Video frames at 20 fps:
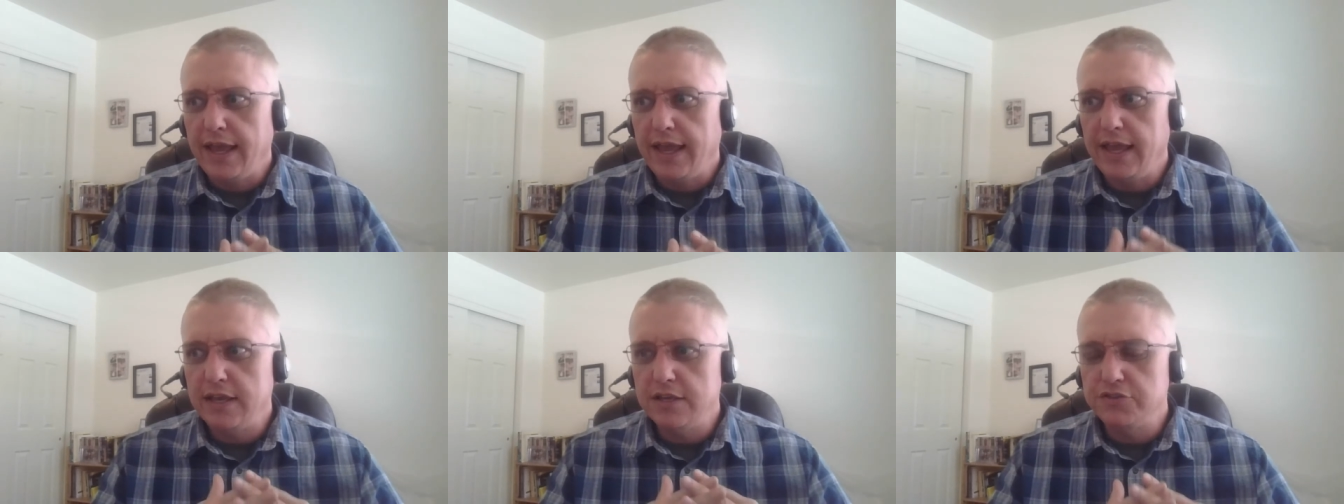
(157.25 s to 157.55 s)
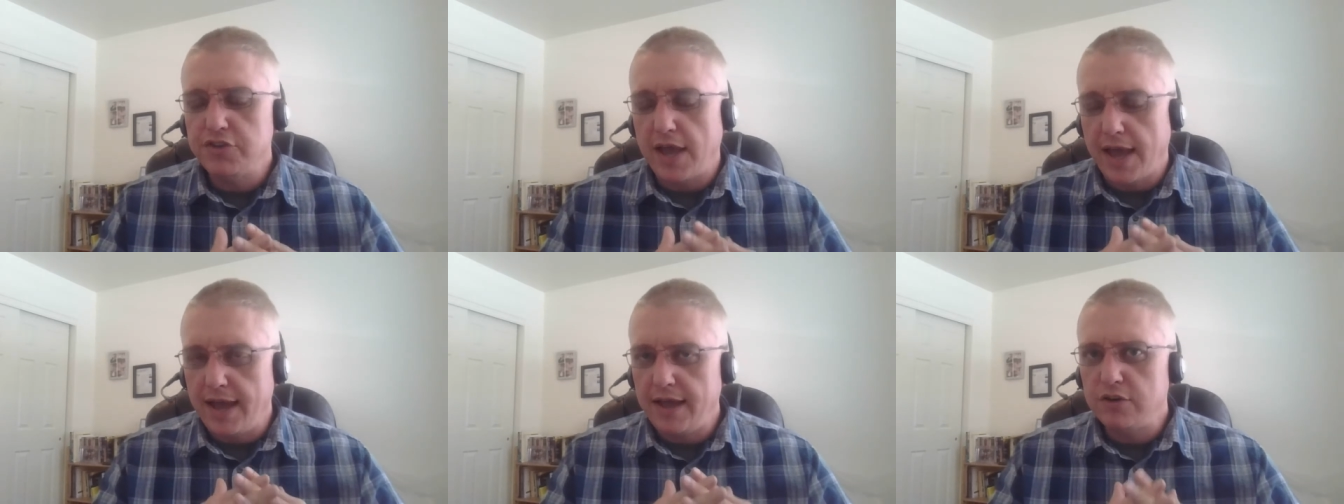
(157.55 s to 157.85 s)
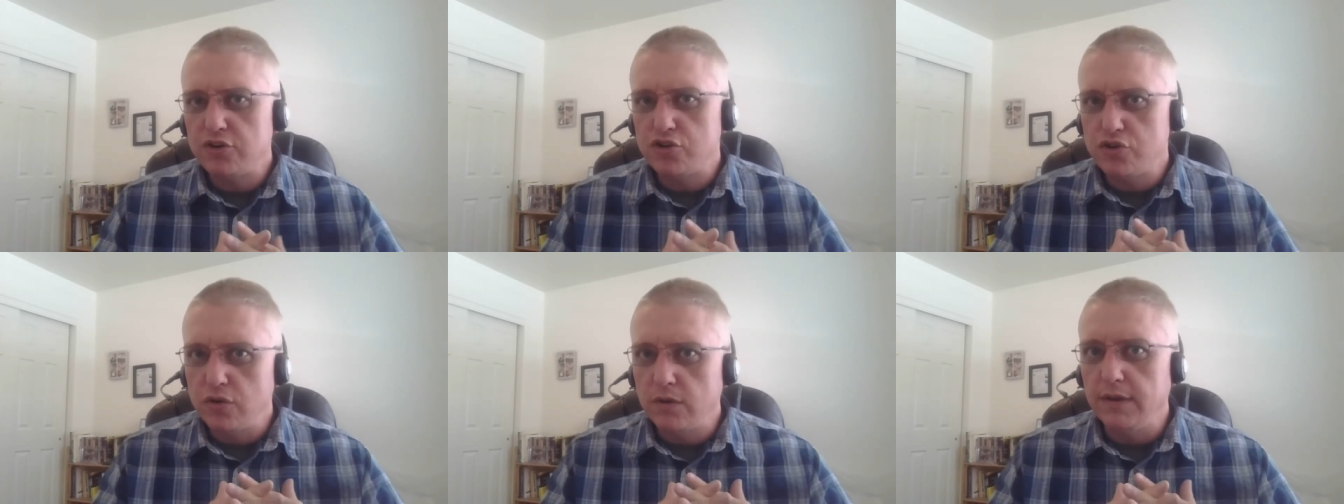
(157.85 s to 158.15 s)
is
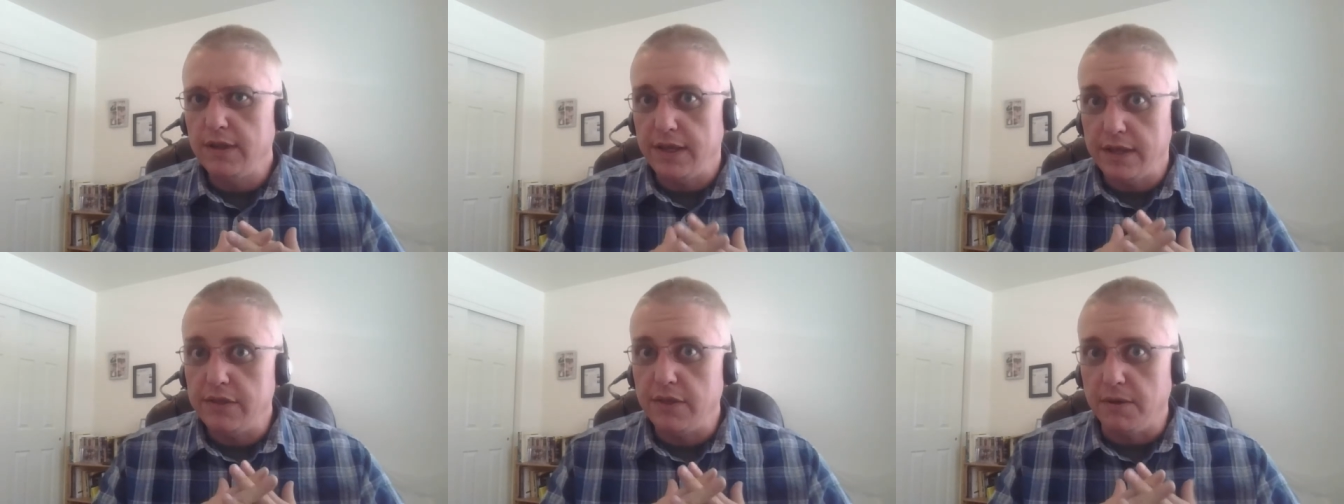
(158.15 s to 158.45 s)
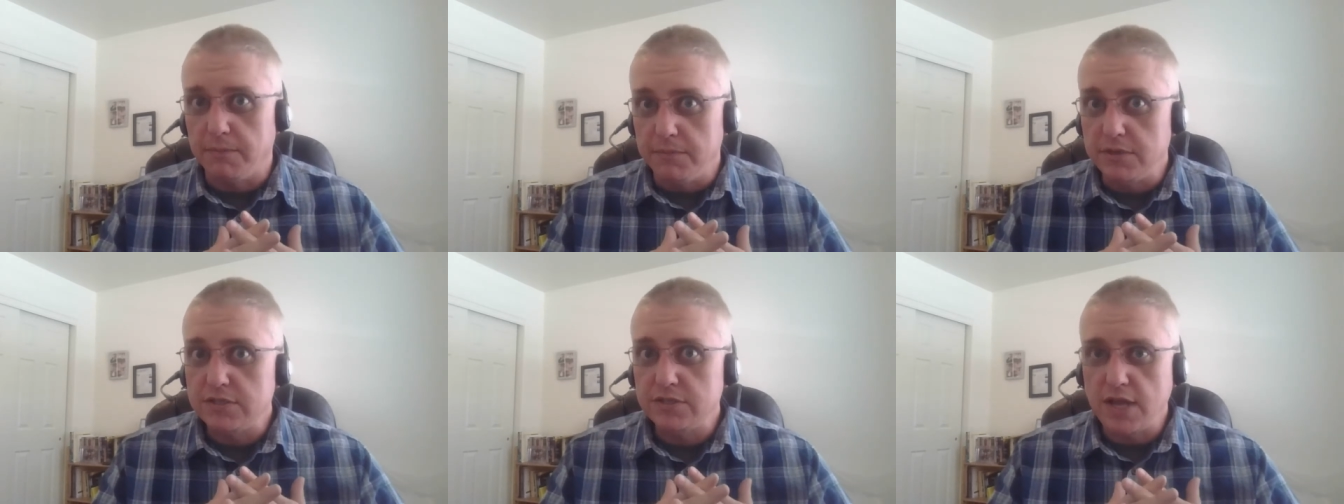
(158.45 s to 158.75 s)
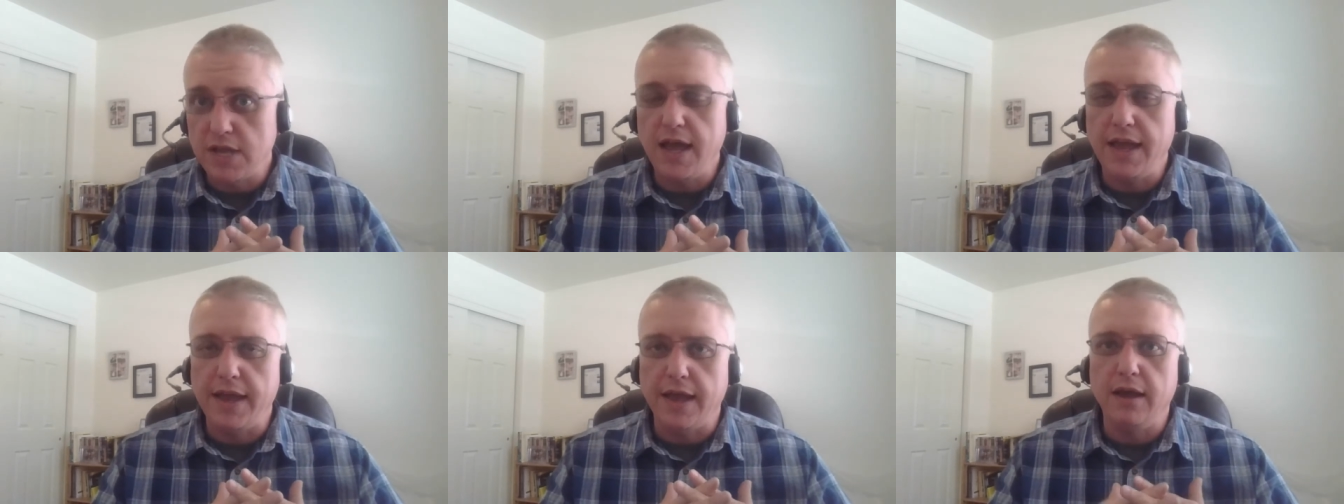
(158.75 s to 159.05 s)
actually the
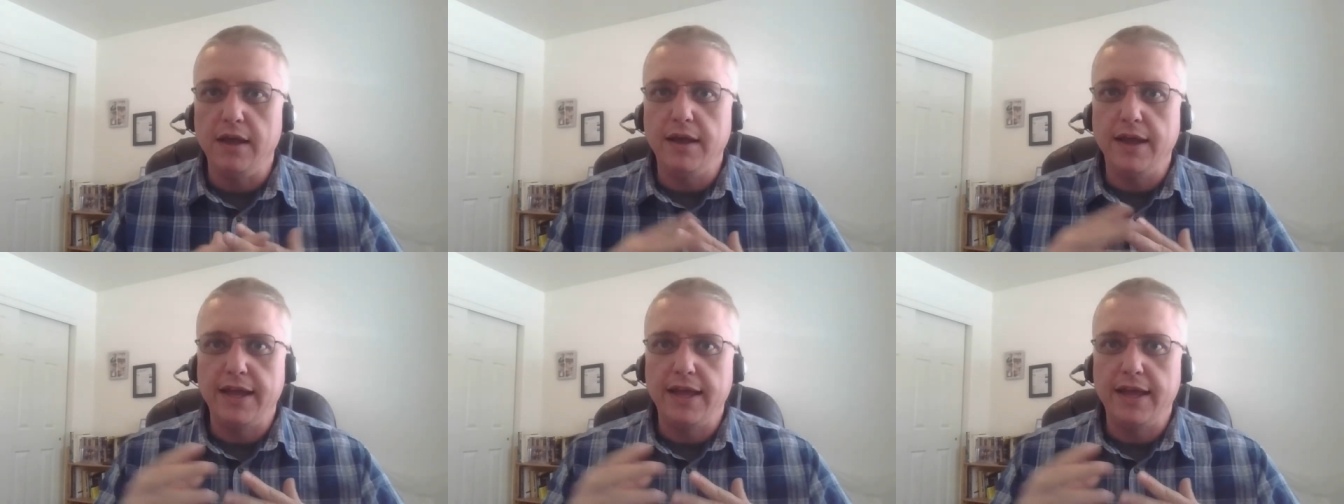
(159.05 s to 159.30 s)
Messiah